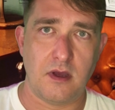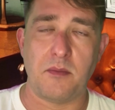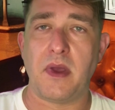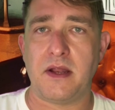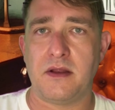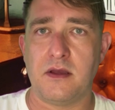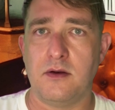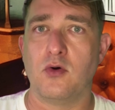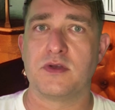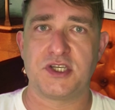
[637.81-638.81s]

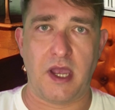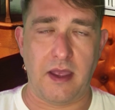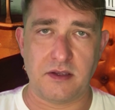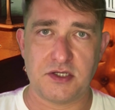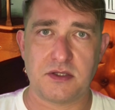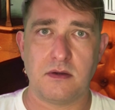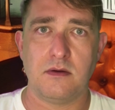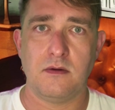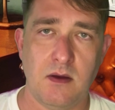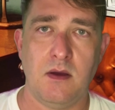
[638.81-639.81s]
amended or changed.
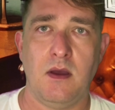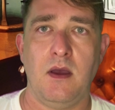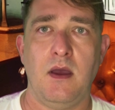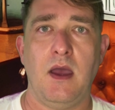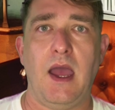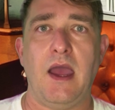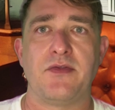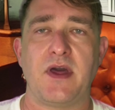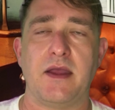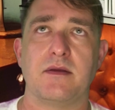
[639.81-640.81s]

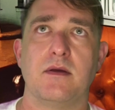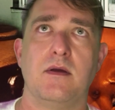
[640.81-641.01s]
And that